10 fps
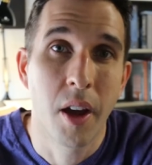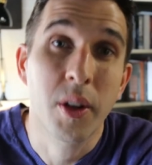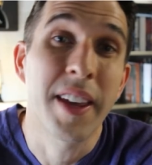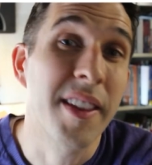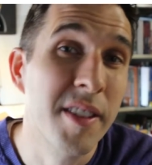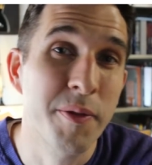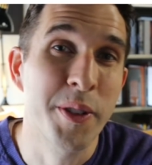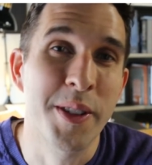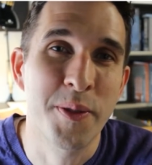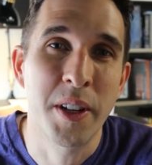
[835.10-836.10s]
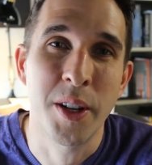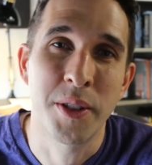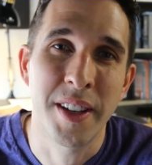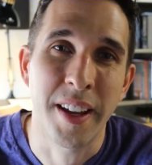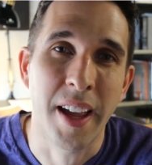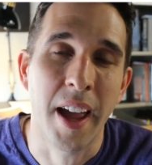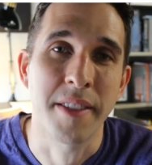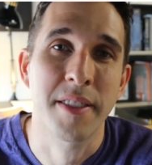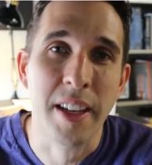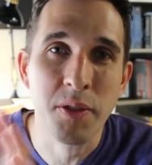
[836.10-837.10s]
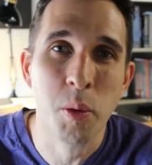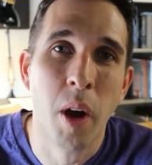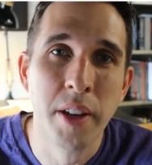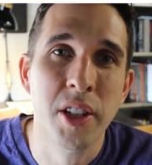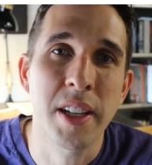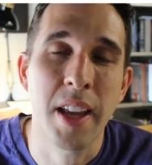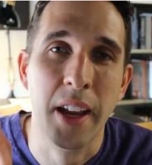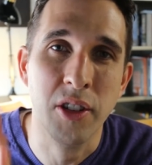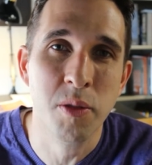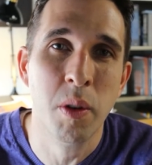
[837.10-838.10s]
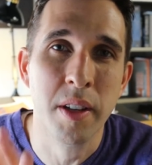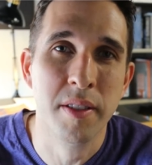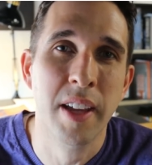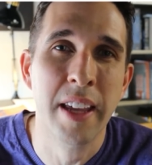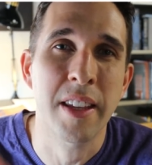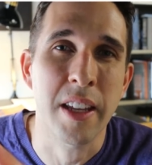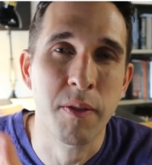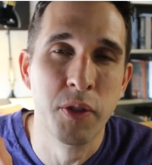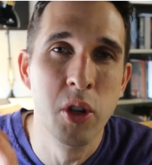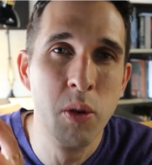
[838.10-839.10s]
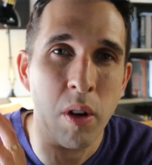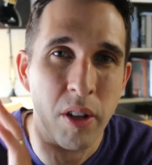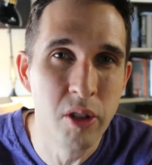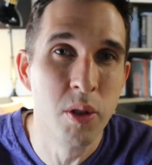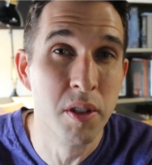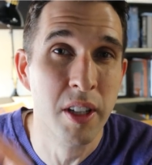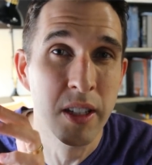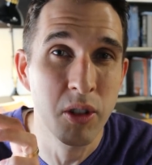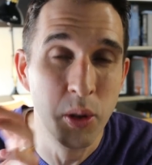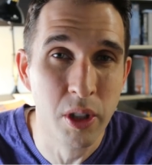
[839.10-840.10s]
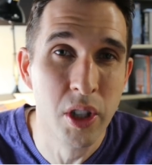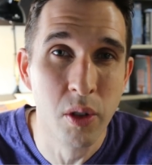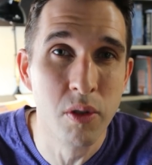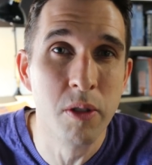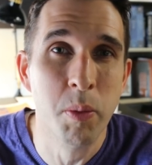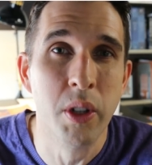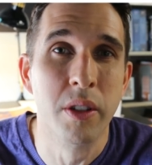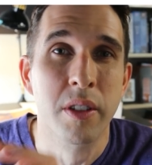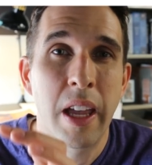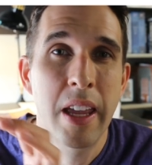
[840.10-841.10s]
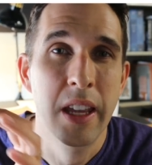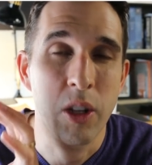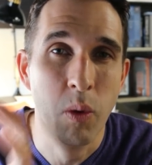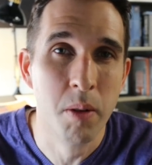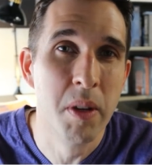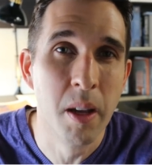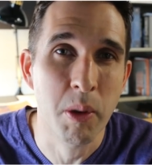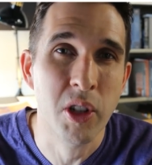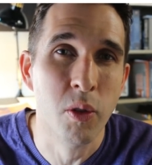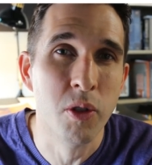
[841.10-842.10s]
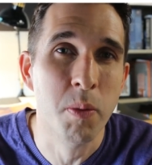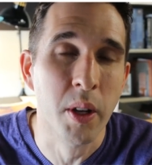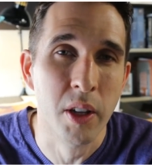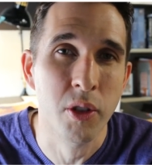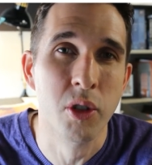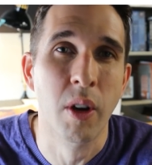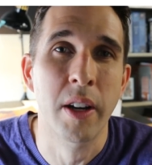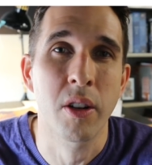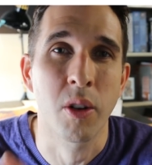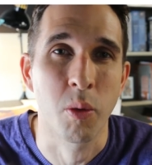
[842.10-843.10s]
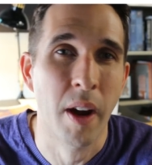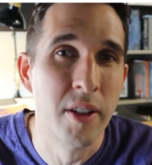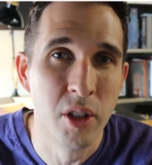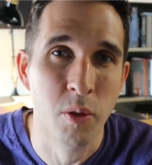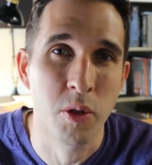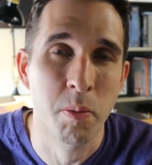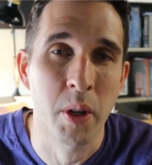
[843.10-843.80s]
Okay, that's it for this video today, guys. Thanks for watching it. I just want to say that if you are interested in doing children's books, you want to become a children's book illustrator or write children's